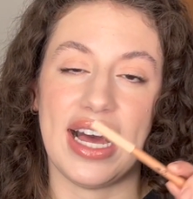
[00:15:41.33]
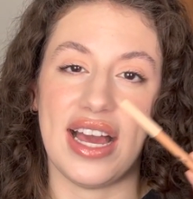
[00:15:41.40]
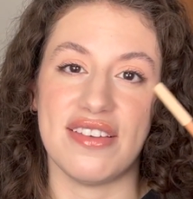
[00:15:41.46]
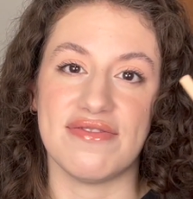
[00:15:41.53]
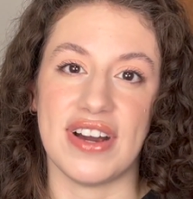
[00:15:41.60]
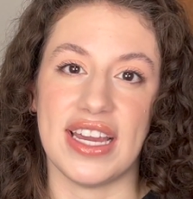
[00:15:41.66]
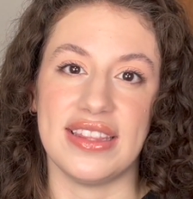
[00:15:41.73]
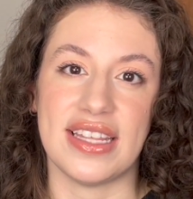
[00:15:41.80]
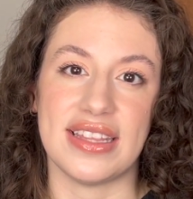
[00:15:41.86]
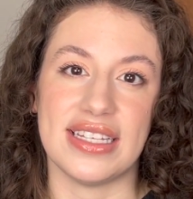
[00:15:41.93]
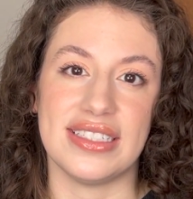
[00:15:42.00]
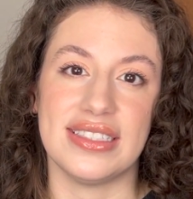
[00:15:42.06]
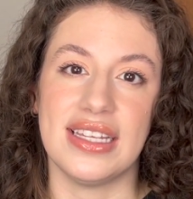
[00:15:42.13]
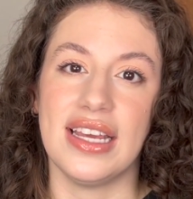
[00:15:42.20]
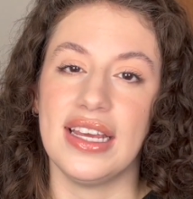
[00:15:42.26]
I find that
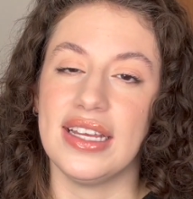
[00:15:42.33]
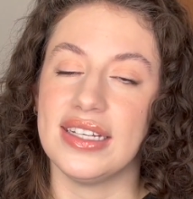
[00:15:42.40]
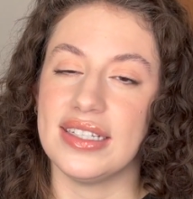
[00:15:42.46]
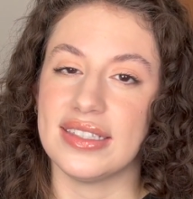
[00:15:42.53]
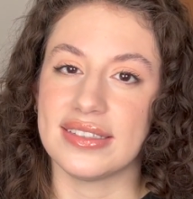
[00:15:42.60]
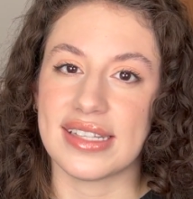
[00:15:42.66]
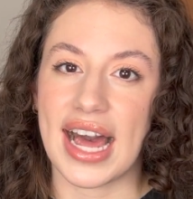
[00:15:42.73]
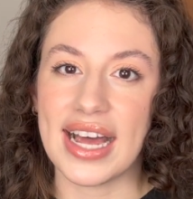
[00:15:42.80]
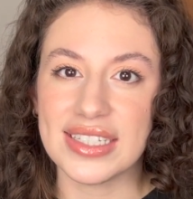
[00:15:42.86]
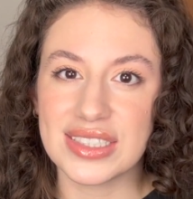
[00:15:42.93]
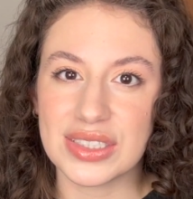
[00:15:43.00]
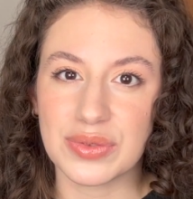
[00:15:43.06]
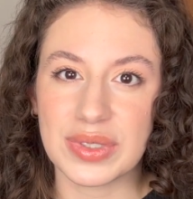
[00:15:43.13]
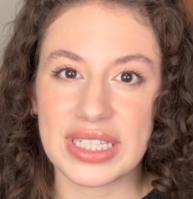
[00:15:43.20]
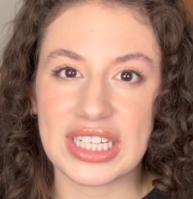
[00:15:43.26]
this lasts
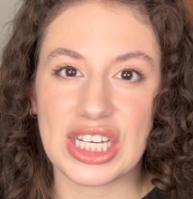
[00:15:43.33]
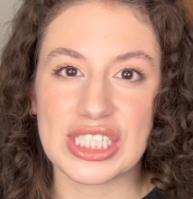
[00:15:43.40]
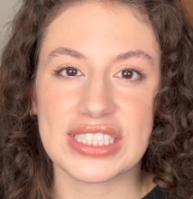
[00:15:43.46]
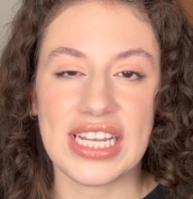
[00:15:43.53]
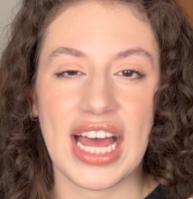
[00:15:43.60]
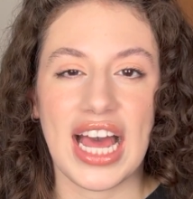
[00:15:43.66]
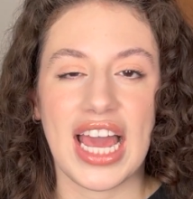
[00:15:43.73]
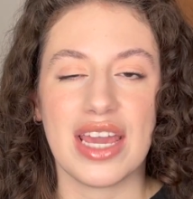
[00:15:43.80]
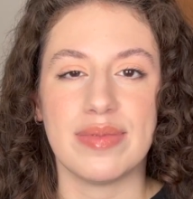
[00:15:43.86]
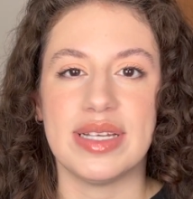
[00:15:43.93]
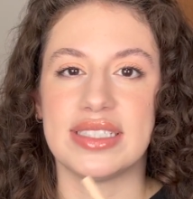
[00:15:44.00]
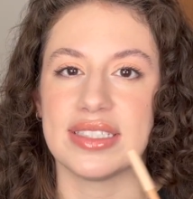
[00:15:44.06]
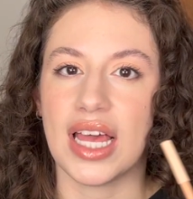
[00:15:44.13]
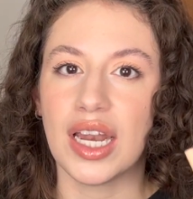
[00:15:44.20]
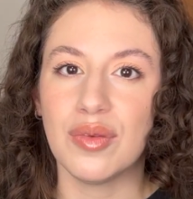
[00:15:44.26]
a really long time.
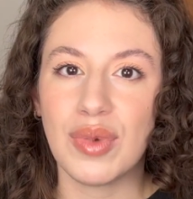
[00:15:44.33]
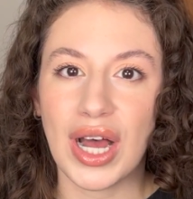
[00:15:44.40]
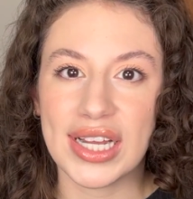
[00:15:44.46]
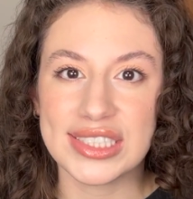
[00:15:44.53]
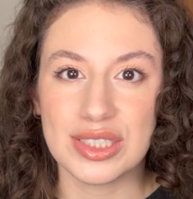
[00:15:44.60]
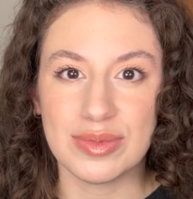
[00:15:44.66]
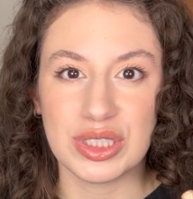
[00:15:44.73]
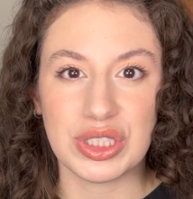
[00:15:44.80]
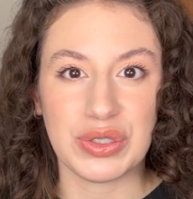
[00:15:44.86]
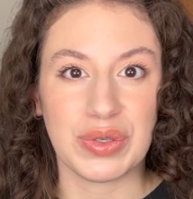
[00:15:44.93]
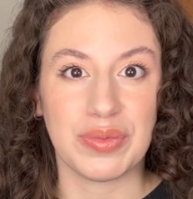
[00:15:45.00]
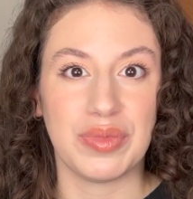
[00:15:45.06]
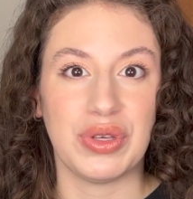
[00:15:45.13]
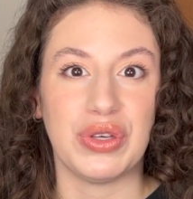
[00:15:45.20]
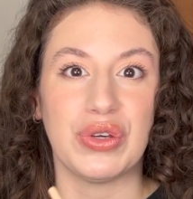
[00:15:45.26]
It's not impossible to
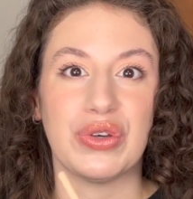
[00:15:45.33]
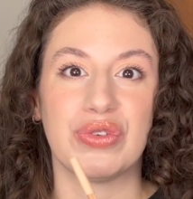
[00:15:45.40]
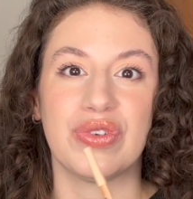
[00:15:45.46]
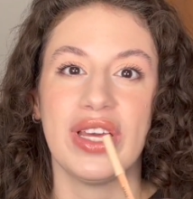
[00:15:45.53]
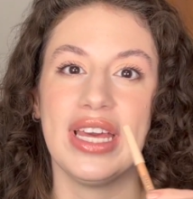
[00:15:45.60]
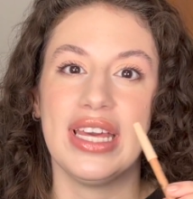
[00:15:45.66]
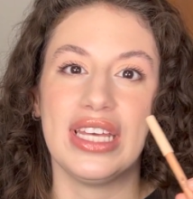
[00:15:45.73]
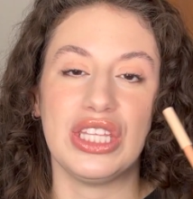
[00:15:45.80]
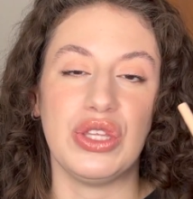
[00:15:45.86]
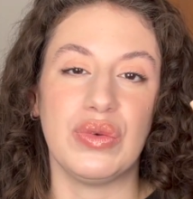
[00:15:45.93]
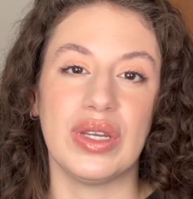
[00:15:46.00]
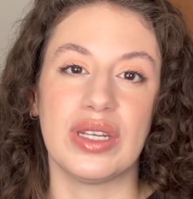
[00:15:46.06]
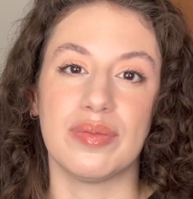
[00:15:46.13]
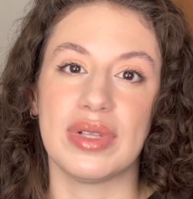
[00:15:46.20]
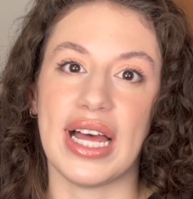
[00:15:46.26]
remove. You
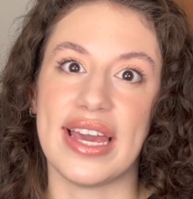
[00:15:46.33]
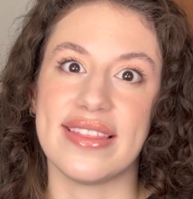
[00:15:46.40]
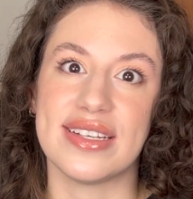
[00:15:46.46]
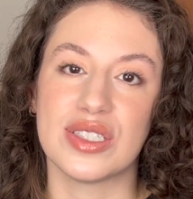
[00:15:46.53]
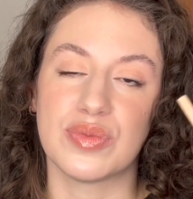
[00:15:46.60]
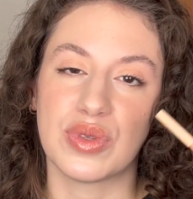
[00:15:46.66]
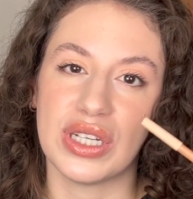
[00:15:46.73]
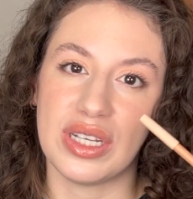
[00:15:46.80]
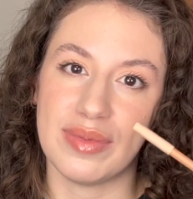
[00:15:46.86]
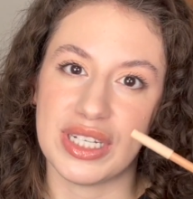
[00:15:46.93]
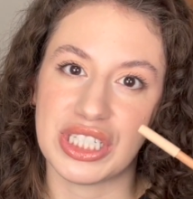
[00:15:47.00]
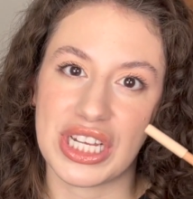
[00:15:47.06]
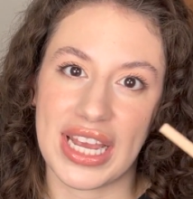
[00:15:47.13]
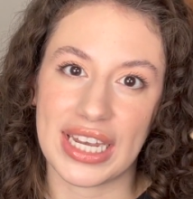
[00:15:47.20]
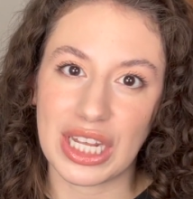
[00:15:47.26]
can apply this pretty
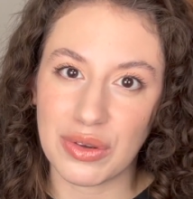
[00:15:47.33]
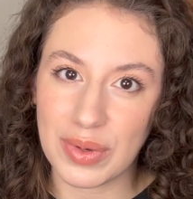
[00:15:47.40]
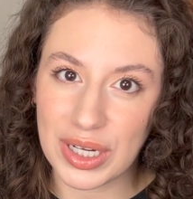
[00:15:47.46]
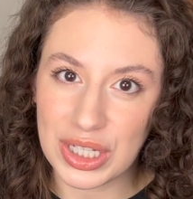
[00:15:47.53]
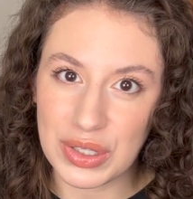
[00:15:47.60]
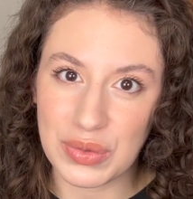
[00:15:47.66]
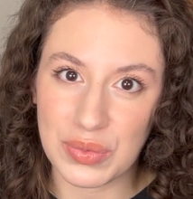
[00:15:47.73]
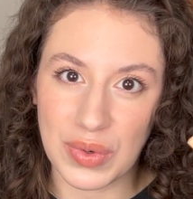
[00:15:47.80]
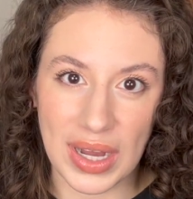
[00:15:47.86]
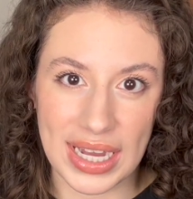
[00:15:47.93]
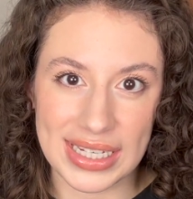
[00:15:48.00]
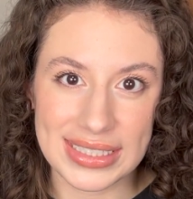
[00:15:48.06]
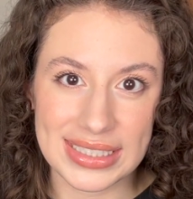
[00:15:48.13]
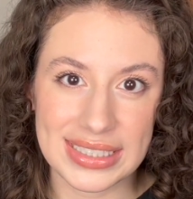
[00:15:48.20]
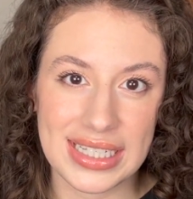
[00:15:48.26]
much anywhere you
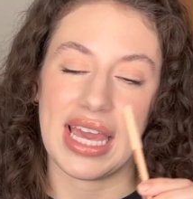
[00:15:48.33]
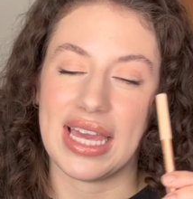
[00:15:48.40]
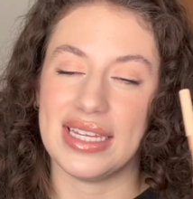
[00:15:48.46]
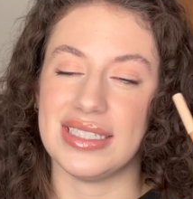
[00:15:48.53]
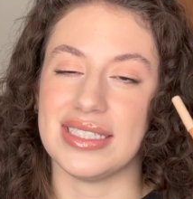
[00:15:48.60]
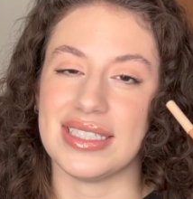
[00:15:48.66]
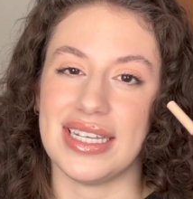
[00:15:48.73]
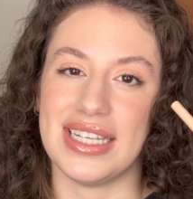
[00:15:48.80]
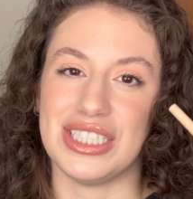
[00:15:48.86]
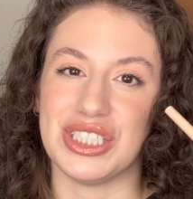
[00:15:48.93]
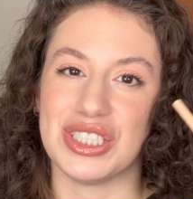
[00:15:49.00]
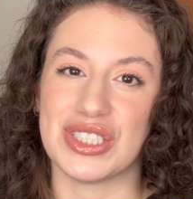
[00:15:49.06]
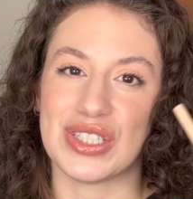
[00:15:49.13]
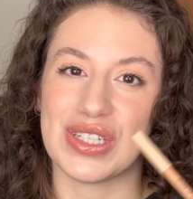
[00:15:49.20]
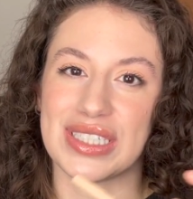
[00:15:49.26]
want, and it
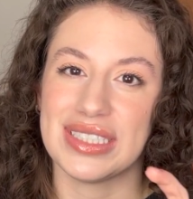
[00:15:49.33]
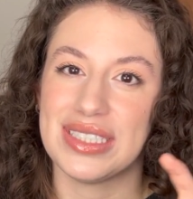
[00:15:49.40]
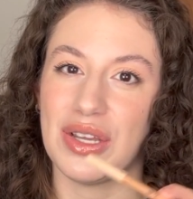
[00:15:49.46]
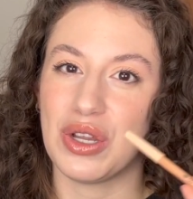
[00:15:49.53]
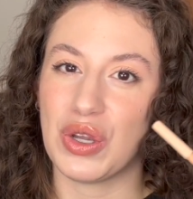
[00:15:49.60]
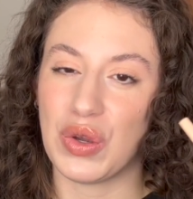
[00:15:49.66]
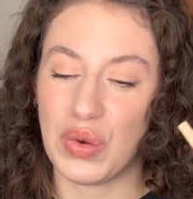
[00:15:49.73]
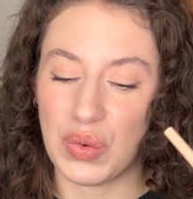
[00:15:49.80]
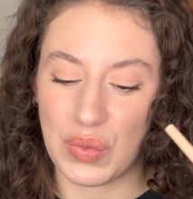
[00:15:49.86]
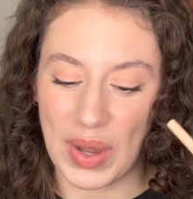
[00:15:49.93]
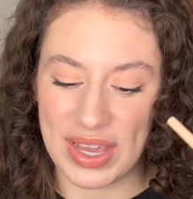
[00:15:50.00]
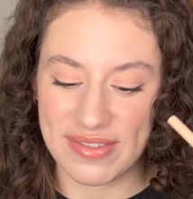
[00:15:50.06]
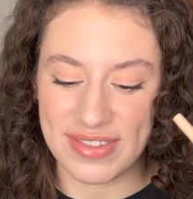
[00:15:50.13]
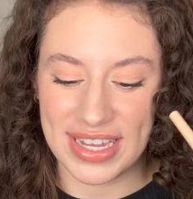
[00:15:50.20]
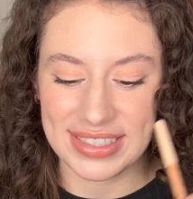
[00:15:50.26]
just looks
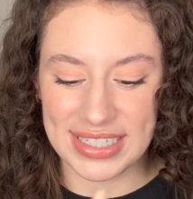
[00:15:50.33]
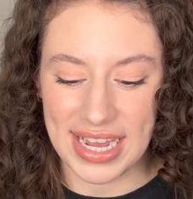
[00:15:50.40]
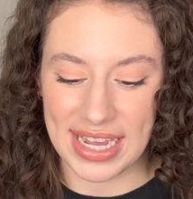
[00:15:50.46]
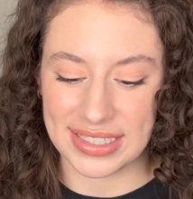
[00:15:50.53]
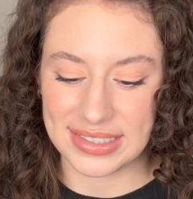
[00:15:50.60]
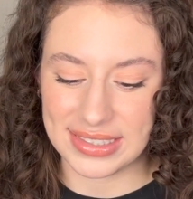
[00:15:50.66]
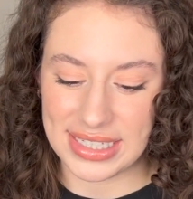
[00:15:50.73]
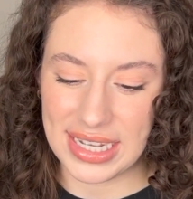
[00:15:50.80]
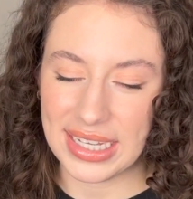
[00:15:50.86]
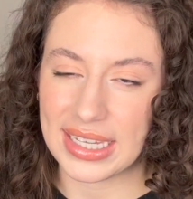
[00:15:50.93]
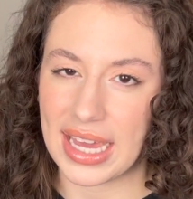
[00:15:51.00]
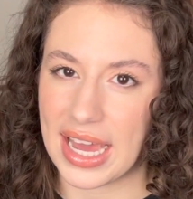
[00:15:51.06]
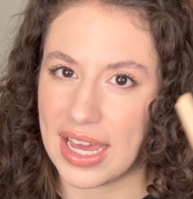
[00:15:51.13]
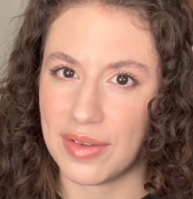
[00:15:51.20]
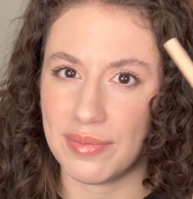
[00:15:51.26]
quite fantastic.
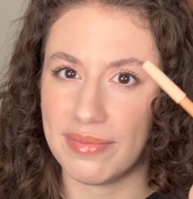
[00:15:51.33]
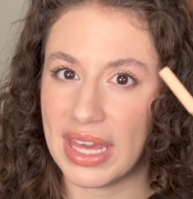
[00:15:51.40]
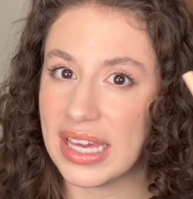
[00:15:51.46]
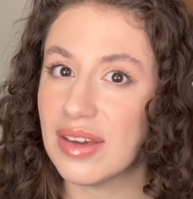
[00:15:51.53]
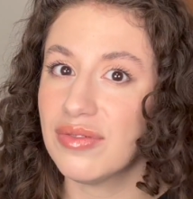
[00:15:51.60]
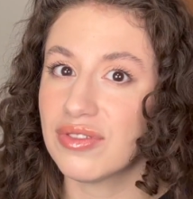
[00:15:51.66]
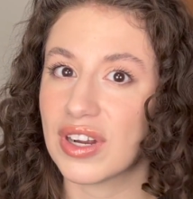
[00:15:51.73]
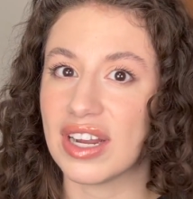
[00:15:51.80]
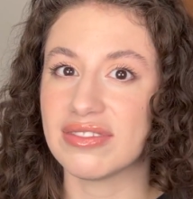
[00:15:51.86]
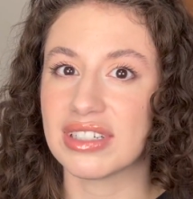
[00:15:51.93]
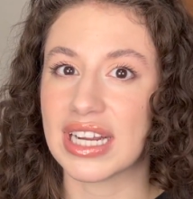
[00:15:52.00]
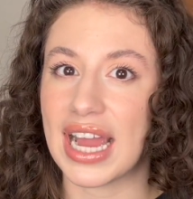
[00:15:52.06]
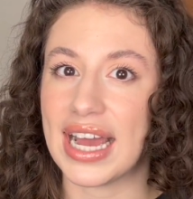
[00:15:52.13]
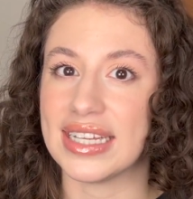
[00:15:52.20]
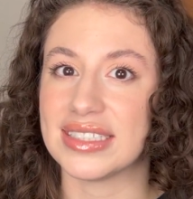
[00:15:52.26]
Makeup Forever
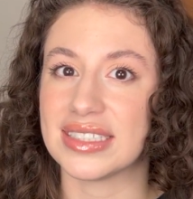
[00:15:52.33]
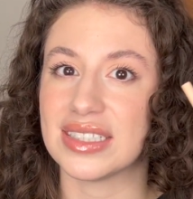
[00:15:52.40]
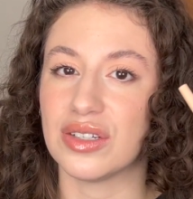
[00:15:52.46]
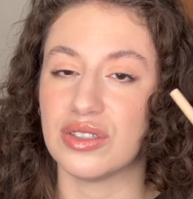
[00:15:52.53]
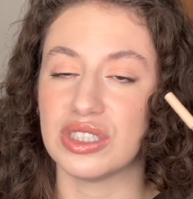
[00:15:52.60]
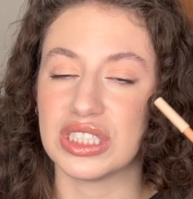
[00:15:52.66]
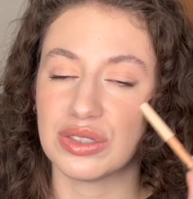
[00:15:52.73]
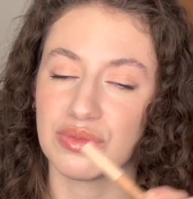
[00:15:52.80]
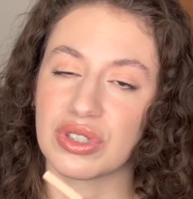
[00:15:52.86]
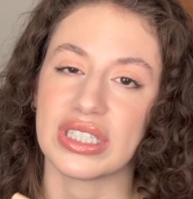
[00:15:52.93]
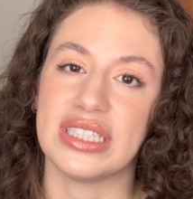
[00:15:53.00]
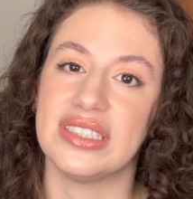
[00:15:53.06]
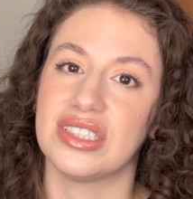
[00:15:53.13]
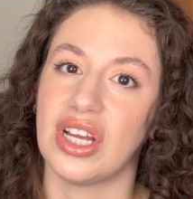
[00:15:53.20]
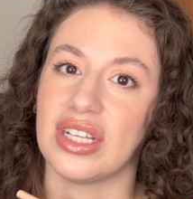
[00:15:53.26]
has some
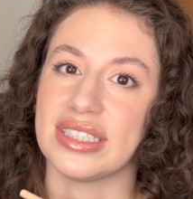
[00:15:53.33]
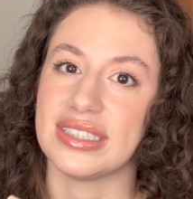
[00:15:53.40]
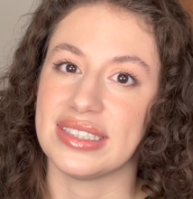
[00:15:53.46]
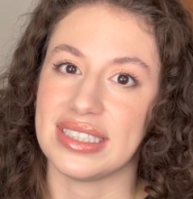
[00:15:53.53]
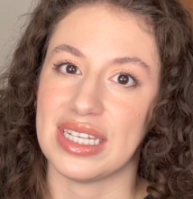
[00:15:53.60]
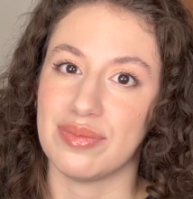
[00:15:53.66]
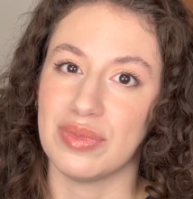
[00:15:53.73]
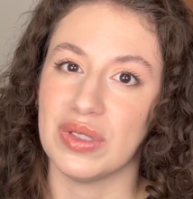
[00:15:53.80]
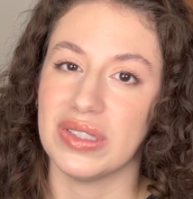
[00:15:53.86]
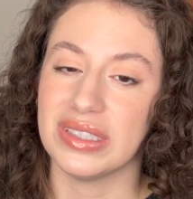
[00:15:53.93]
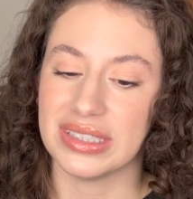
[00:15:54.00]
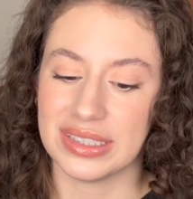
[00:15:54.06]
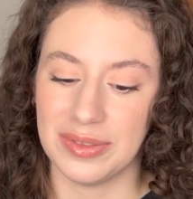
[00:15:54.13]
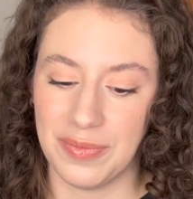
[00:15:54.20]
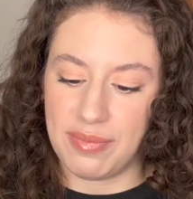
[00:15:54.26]
really solid staples.